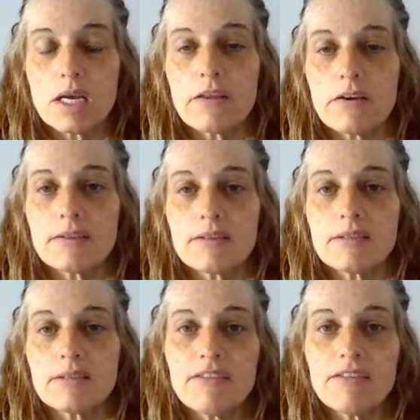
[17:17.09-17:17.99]
there is a
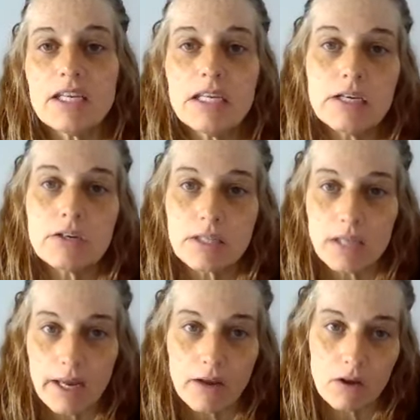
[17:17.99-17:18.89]
seven-year
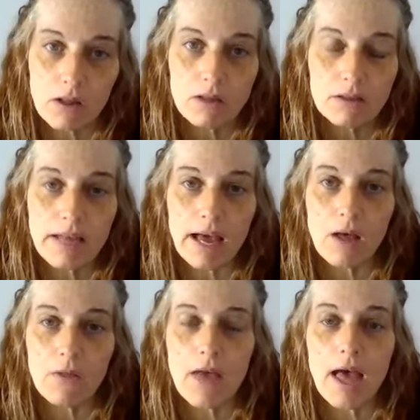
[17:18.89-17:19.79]
cycle
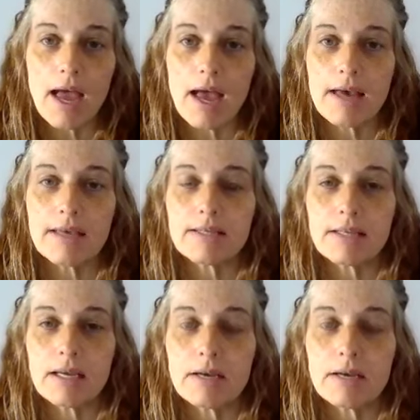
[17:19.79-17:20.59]
now that has